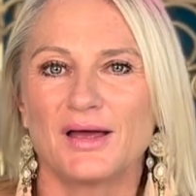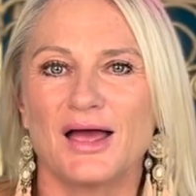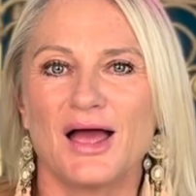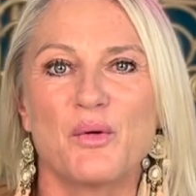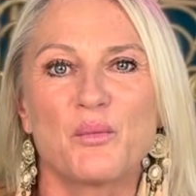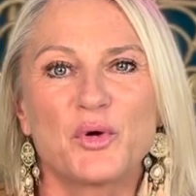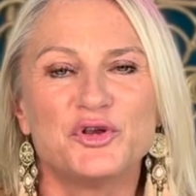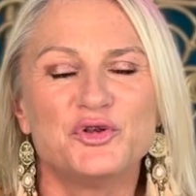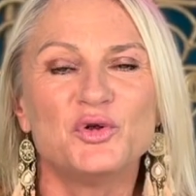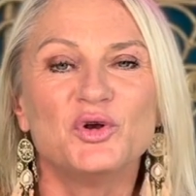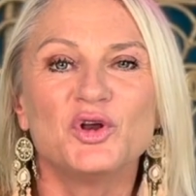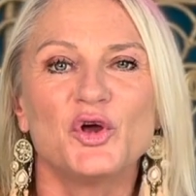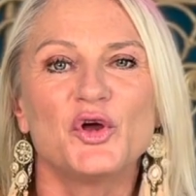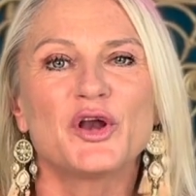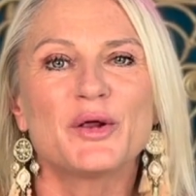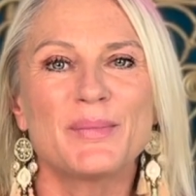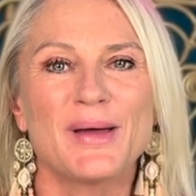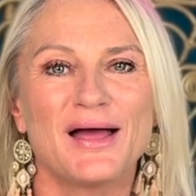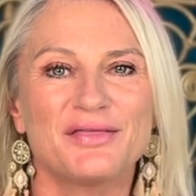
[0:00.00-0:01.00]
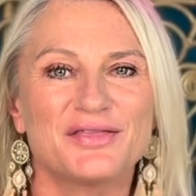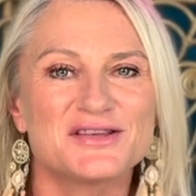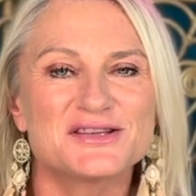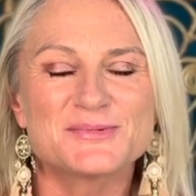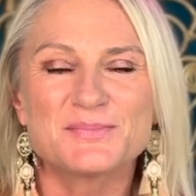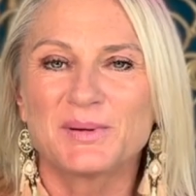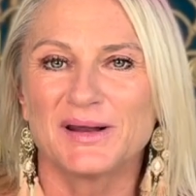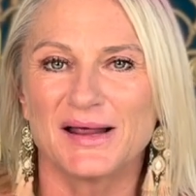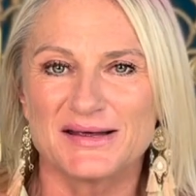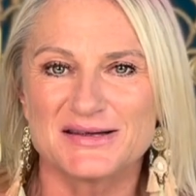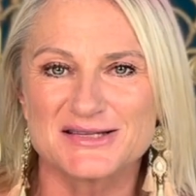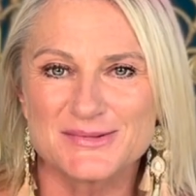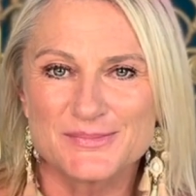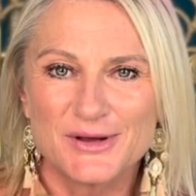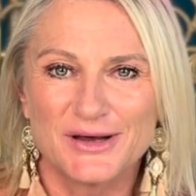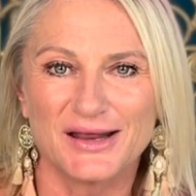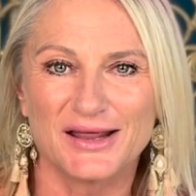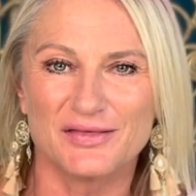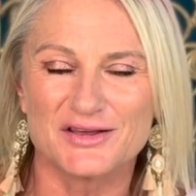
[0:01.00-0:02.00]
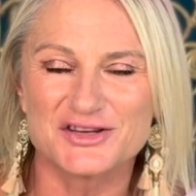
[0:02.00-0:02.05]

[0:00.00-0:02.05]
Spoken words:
And when you learn about this placement in the